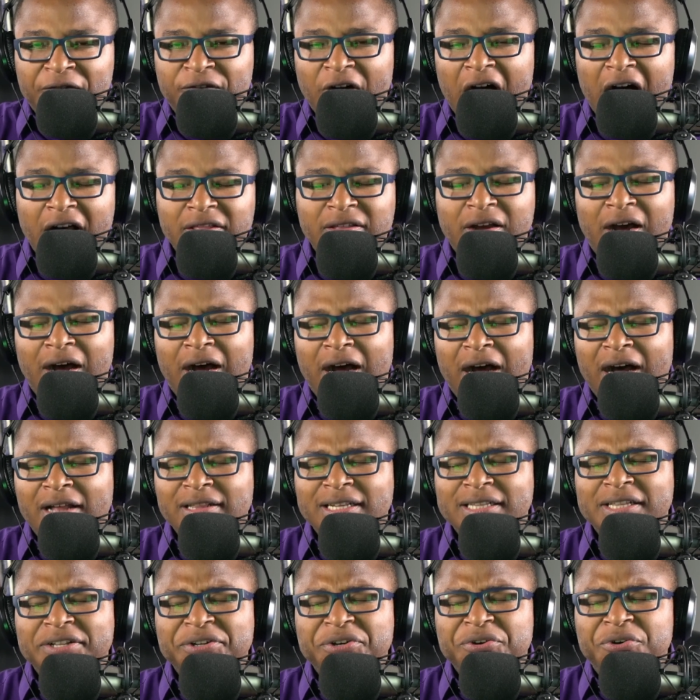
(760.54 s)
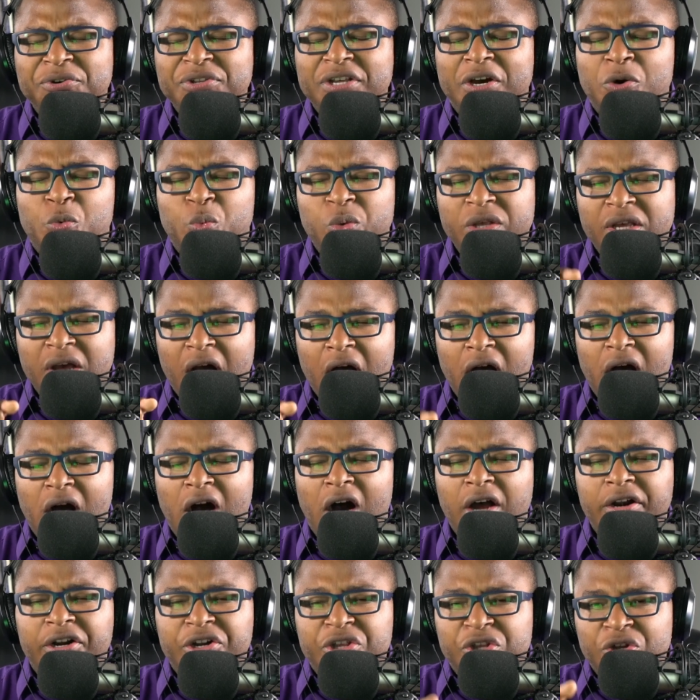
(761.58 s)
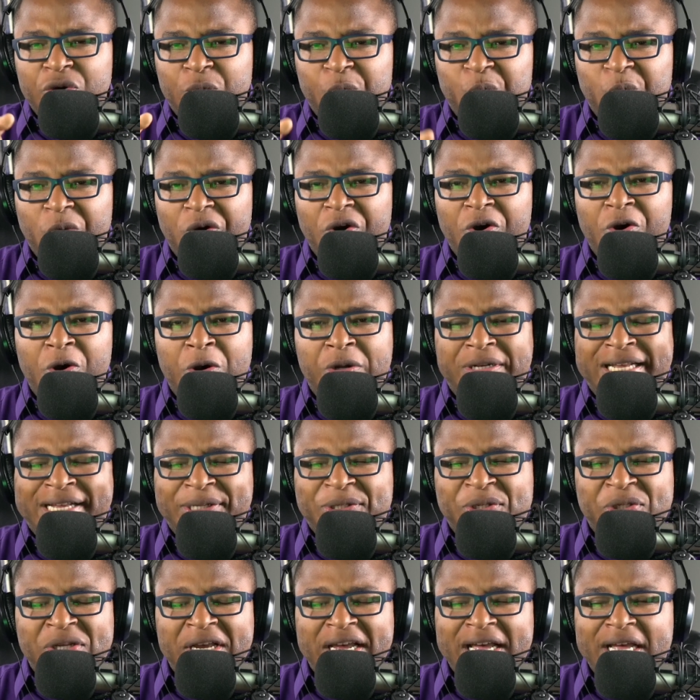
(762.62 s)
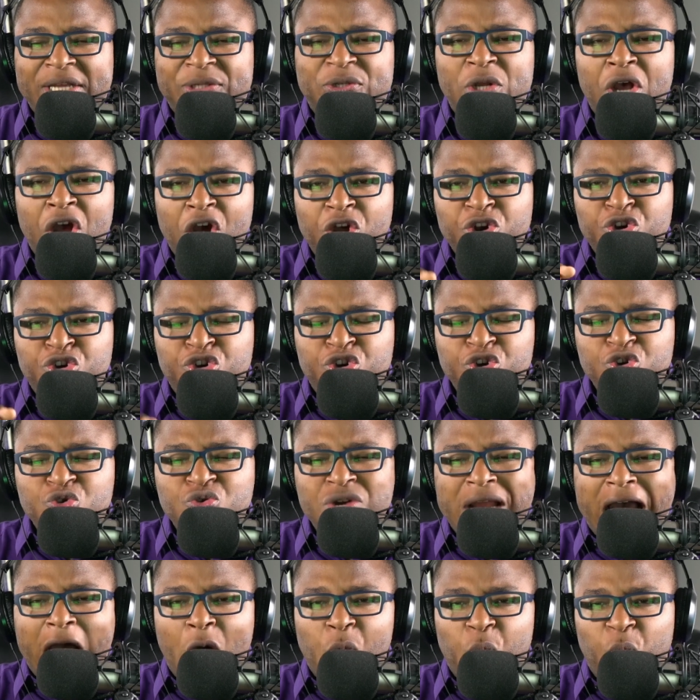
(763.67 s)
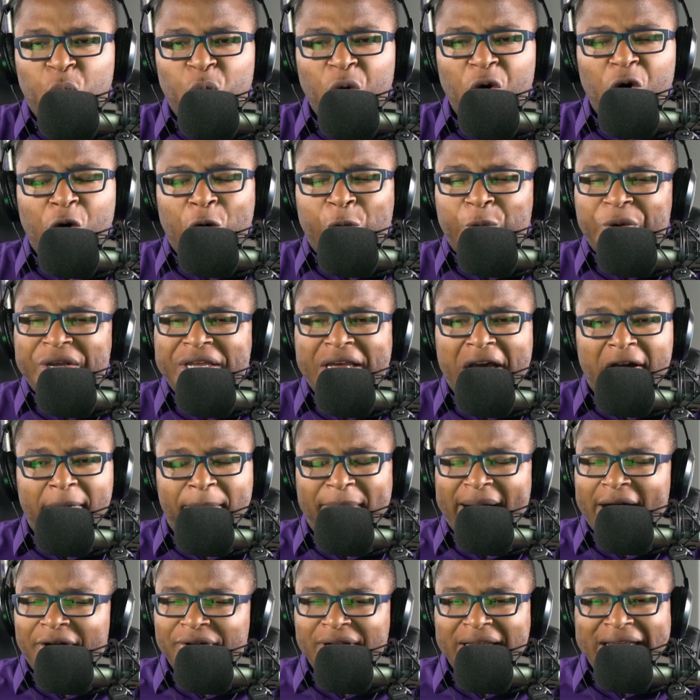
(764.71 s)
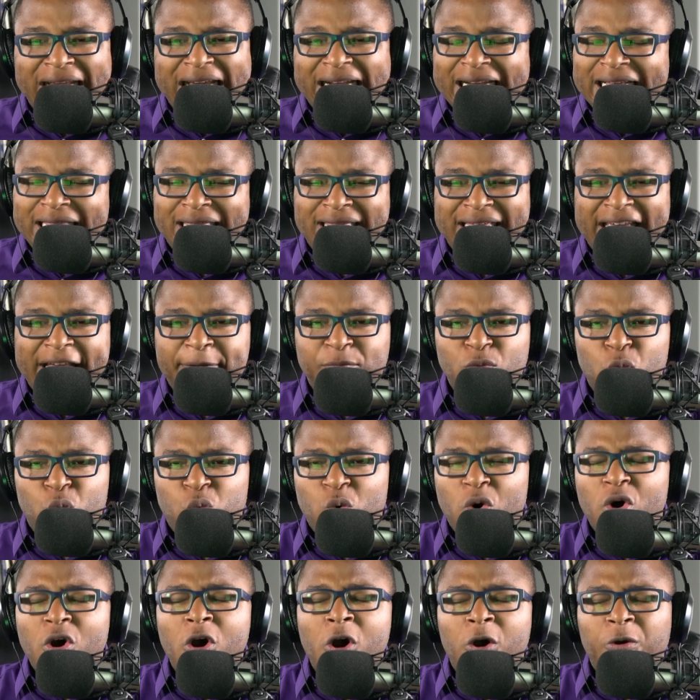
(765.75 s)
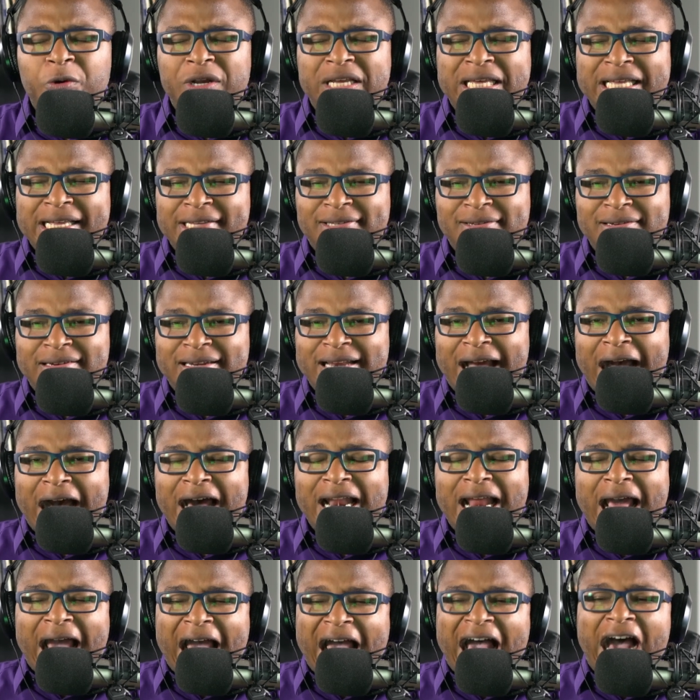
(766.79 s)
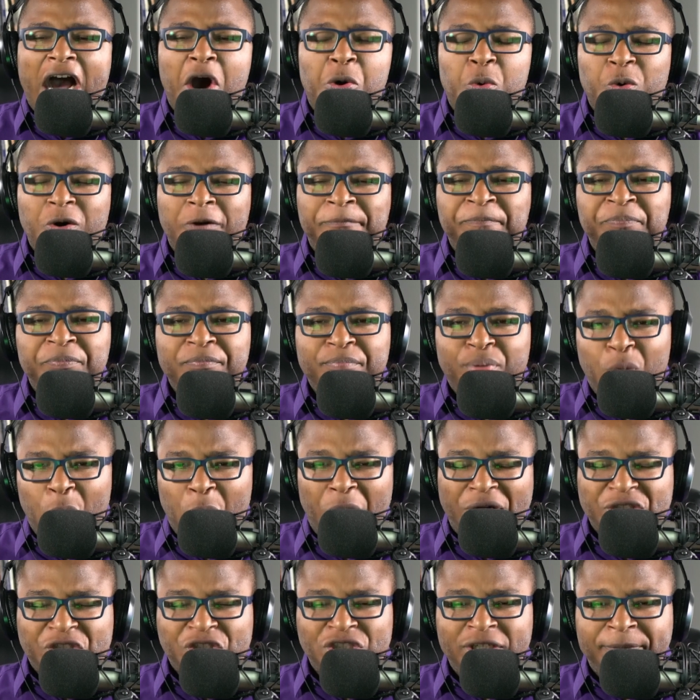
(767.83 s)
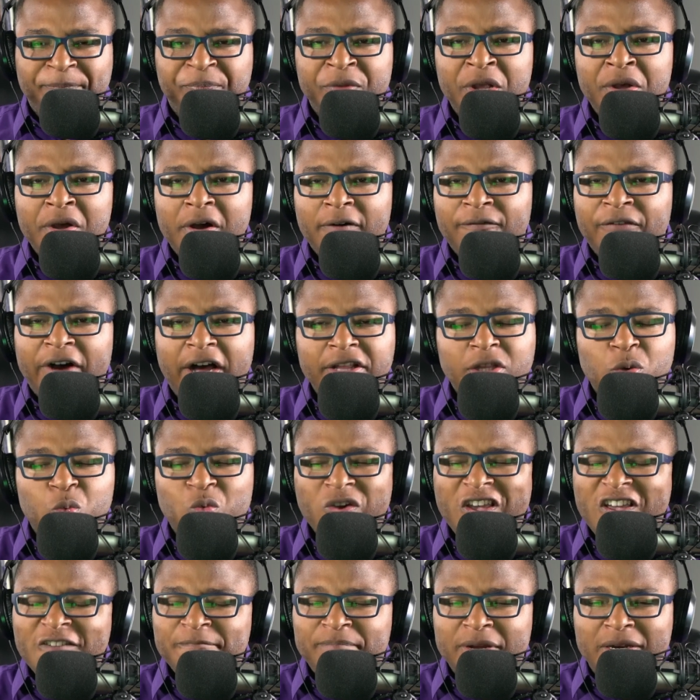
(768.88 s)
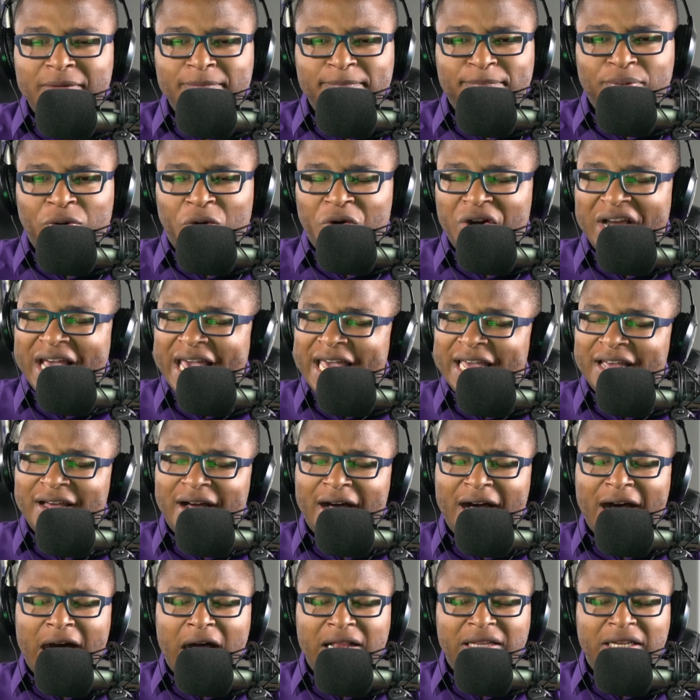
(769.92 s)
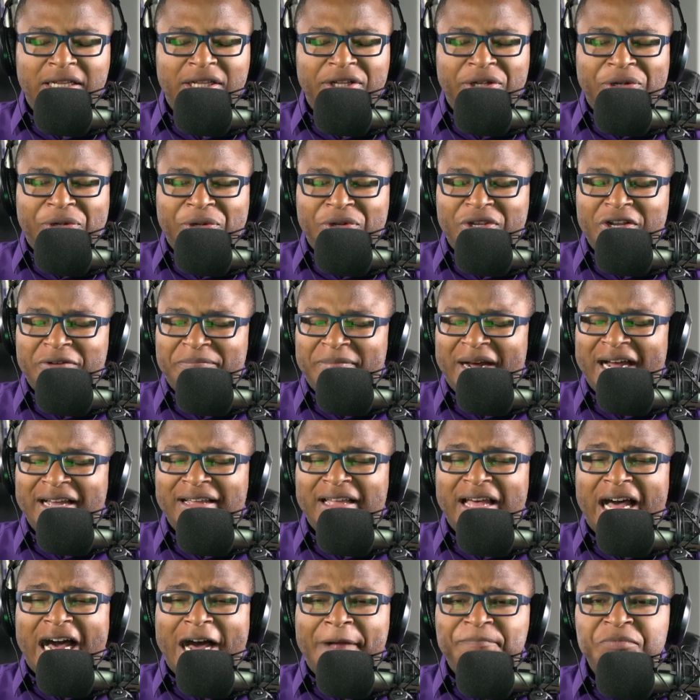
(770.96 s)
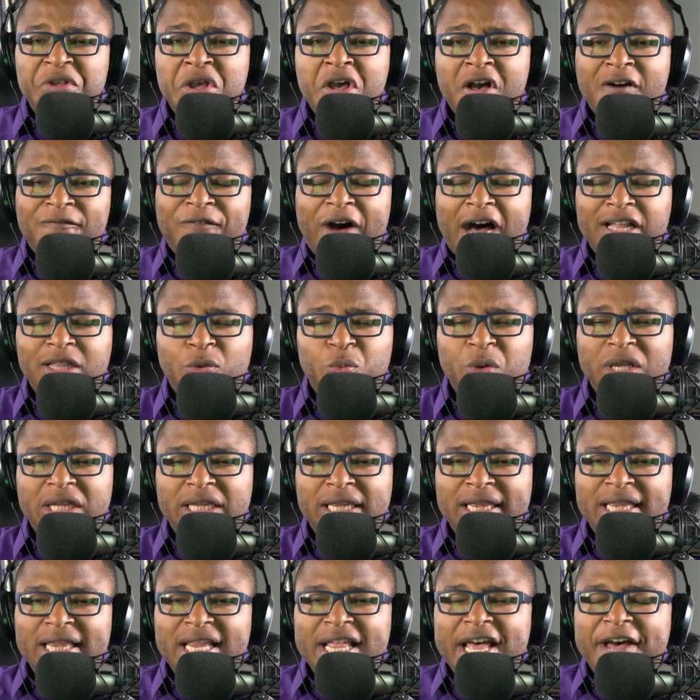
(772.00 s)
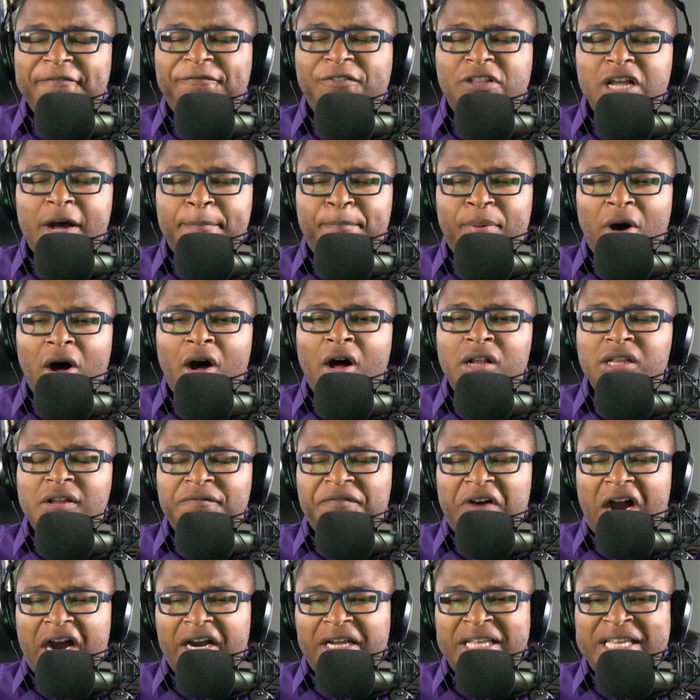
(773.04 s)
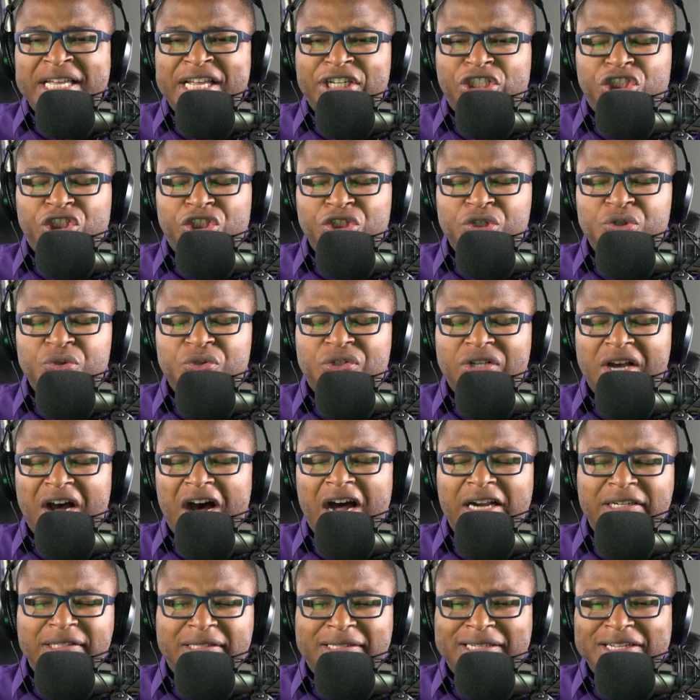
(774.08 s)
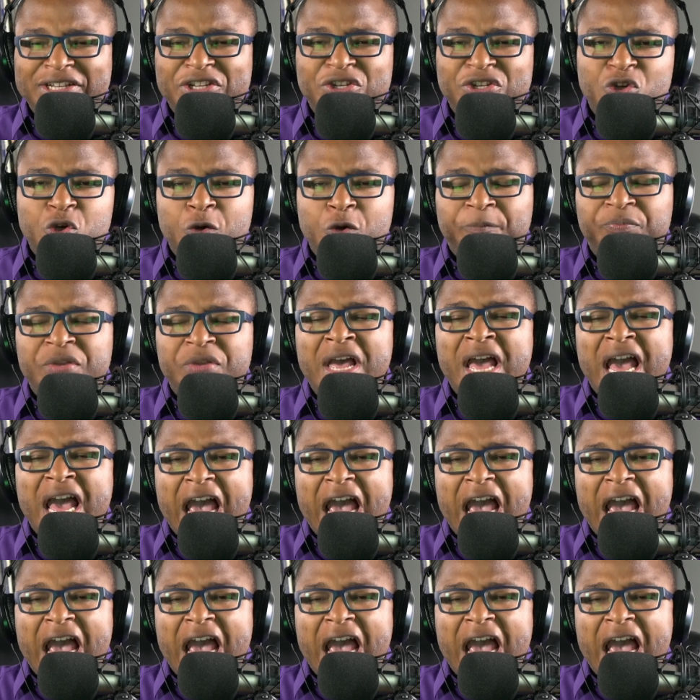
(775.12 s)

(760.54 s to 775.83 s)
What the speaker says: Father, hallelujah, we honor your word that says, do not worry about anything. Worry is not our portion. Father, we've been praying, hallelujah, my God. Father, we lift up all of our issues unto you.